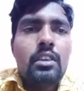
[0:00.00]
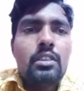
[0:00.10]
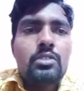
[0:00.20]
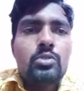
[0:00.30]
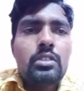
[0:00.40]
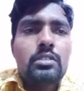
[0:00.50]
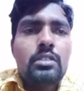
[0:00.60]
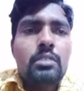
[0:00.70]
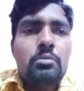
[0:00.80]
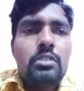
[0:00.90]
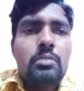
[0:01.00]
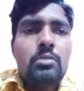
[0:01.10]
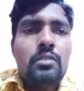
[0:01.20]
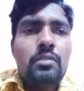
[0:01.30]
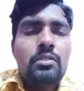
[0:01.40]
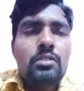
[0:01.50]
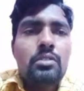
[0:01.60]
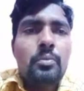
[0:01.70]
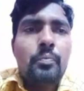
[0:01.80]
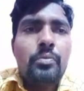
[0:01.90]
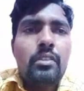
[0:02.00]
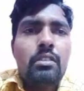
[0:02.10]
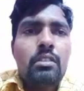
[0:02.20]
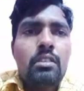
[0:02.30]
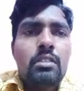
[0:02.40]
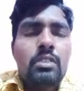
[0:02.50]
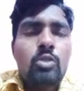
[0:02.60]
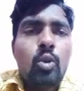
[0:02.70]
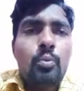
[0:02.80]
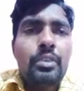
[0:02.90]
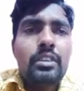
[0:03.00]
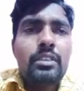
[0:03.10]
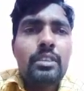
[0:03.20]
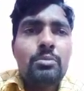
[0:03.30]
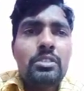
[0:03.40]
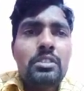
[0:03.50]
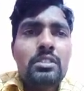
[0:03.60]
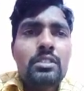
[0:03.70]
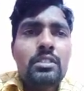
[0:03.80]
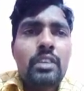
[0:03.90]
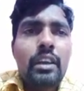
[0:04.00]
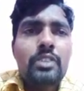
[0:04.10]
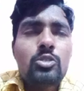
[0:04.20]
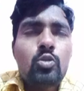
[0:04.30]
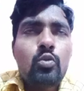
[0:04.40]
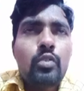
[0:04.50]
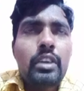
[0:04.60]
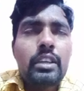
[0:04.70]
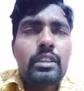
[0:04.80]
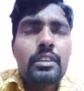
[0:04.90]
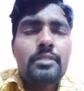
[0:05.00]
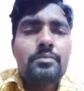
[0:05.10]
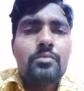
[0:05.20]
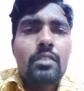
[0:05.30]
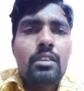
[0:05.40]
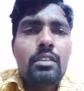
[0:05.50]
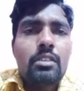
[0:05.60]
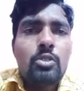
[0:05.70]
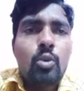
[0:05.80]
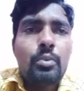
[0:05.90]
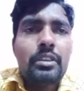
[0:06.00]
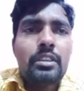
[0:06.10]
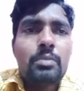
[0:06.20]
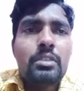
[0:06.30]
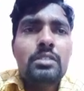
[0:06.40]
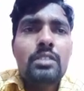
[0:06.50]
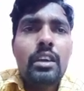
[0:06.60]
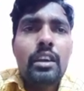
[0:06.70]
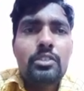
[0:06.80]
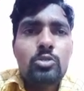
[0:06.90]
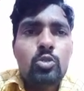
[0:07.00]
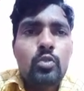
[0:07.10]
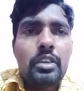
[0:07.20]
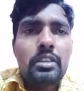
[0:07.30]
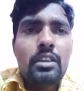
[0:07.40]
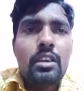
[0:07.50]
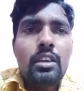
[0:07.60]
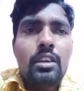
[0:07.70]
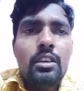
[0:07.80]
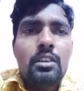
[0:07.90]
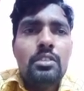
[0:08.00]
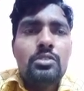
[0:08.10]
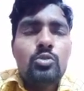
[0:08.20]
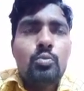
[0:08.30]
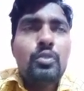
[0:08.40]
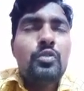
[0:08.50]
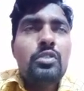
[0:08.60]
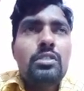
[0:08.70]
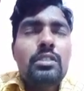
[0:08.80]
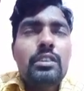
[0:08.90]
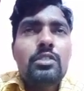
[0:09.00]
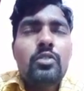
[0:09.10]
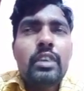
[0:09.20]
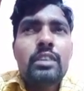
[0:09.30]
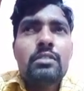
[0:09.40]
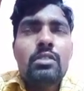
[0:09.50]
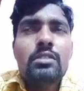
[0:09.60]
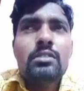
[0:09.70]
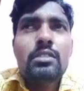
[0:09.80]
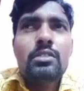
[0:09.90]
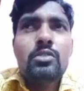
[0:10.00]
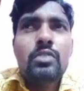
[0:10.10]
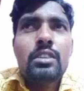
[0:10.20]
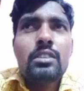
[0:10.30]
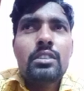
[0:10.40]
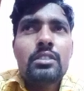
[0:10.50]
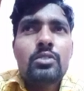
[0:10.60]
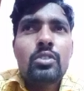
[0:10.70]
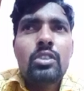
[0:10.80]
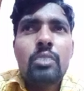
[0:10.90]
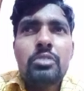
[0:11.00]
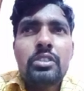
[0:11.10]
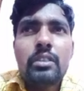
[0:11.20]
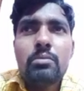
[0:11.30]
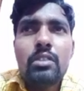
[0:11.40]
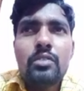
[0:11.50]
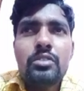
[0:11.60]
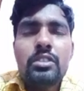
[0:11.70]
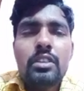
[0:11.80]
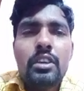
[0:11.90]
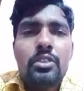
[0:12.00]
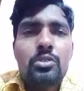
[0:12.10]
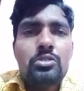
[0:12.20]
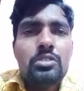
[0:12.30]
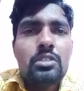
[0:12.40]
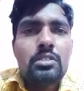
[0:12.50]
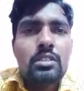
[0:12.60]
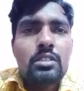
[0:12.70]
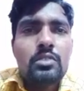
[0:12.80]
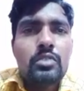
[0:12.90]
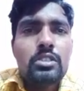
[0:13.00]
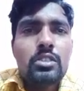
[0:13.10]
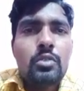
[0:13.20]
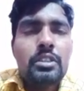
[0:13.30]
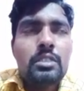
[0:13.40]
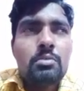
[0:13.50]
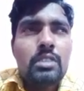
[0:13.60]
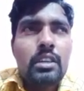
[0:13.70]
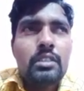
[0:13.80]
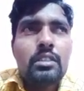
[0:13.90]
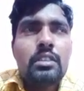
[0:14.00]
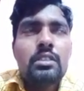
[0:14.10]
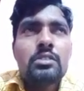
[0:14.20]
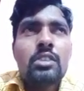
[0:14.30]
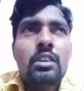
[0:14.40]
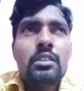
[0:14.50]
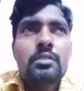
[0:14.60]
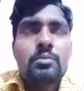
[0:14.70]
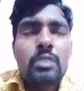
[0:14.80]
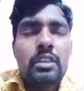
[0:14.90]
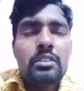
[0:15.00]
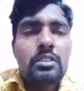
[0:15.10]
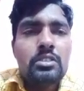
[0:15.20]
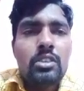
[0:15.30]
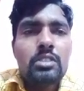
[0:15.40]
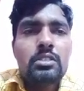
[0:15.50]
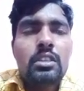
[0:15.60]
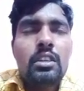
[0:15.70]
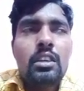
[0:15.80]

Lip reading: So at the same time of the topic name is earthquake. The topic name is earthquake. So before the earthquake, what is earthquake? It is one of the type of the endogenous hazards. First of all, it is planetary hazard, planetary disaster.